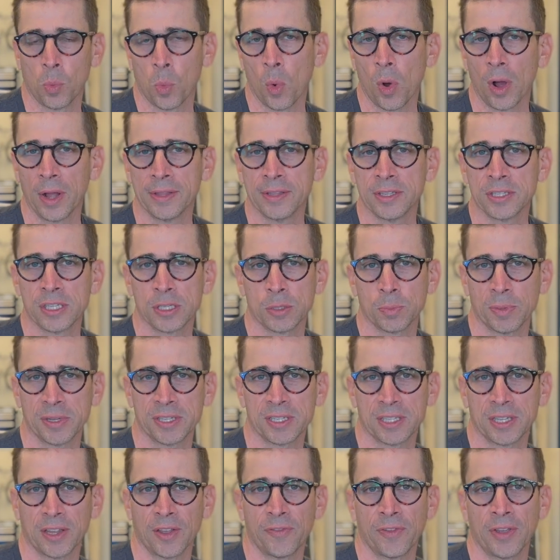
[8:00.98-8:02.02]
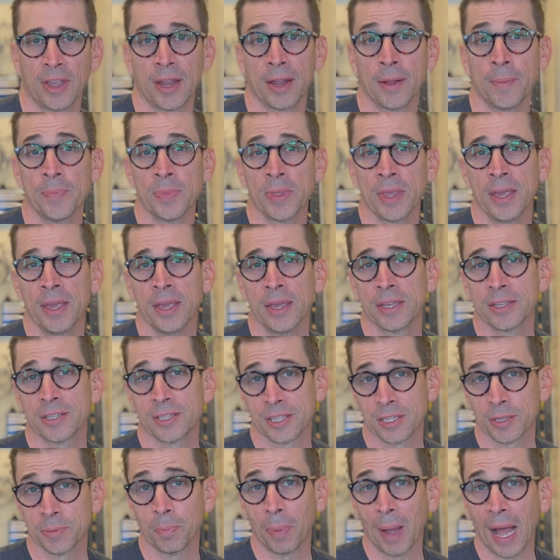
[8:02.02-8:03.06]
one specific
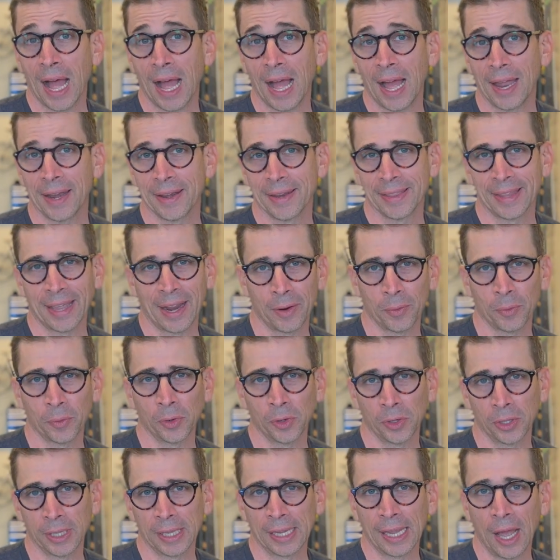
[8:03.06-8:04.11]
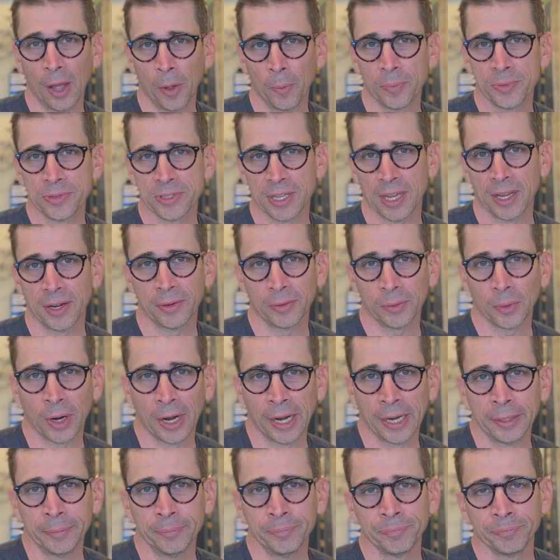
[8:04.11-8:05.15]
spot that really helps it,
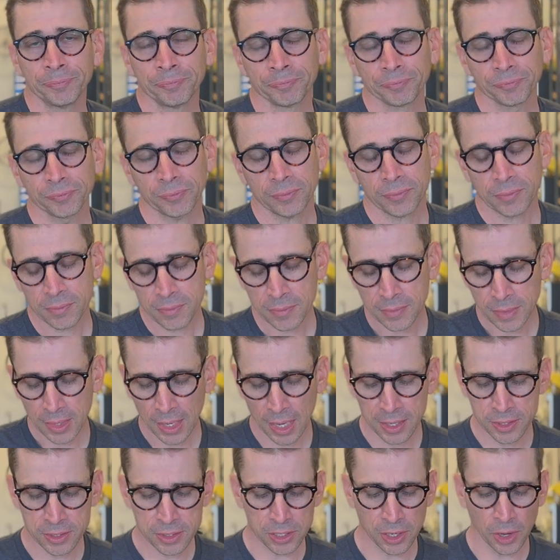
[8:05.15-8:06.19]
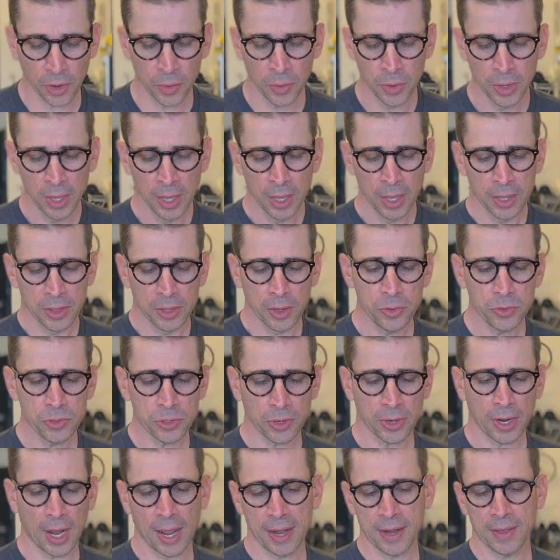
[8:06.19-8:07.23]
right? And so those
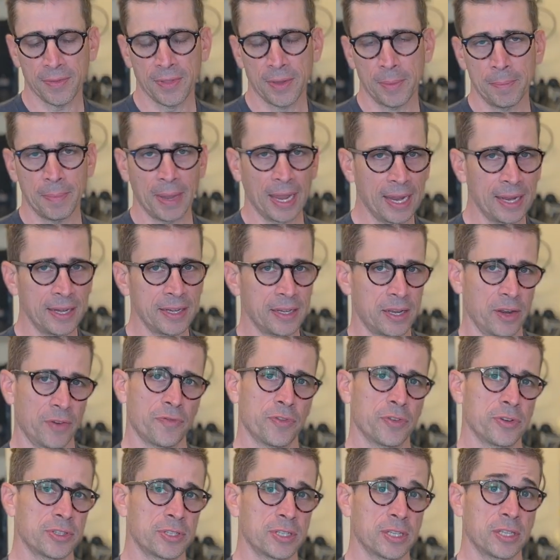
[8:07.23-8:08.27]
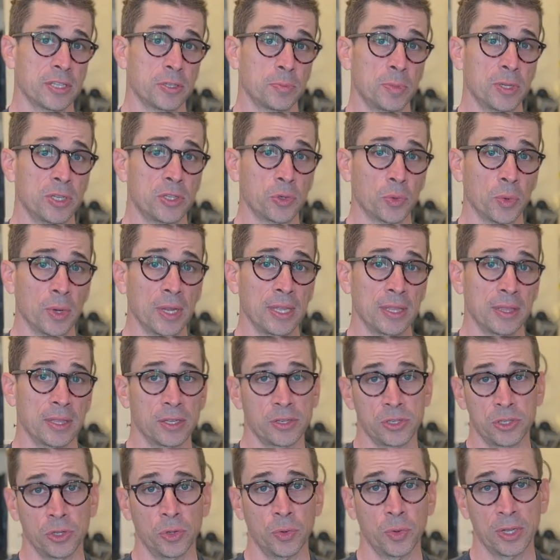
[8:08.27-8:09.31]
are kind of the main differences between the
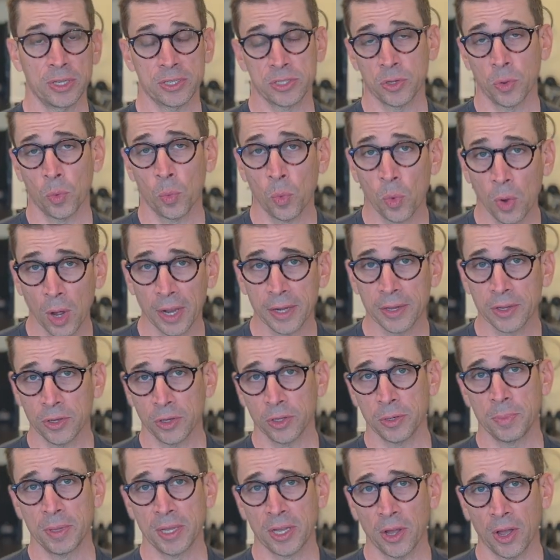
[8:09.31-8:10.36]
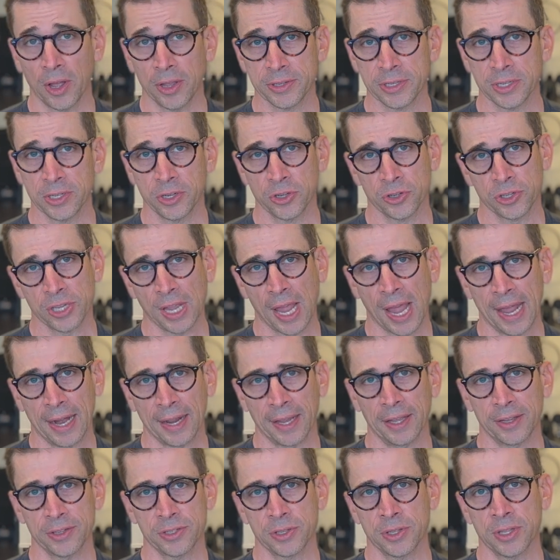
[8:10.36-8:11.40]
two as to what could be causing your
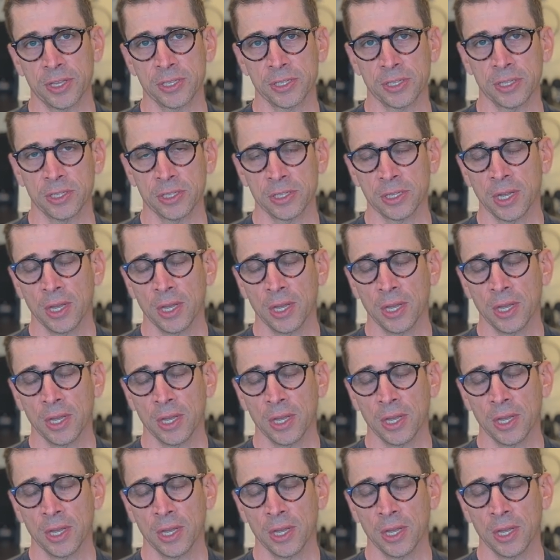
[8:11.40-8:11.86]
sciatica. So this is